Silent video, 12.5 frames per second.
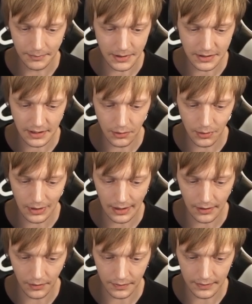I'm just gonna
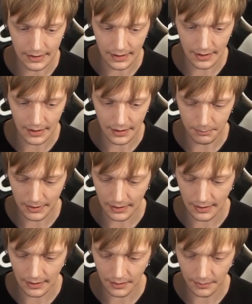rely on the
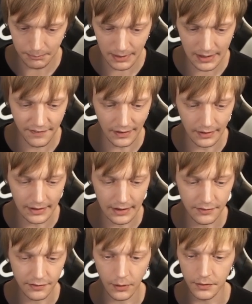big fella
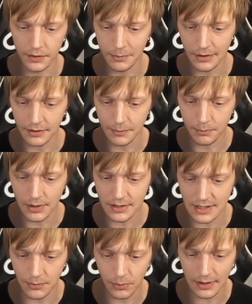here on the little
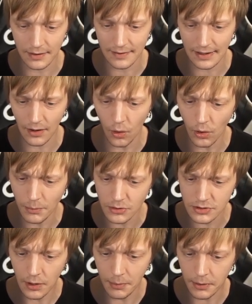prince. And we're gonna take
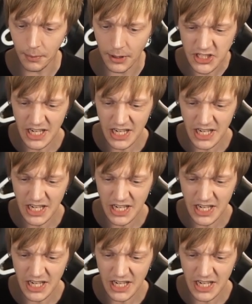almost, come on.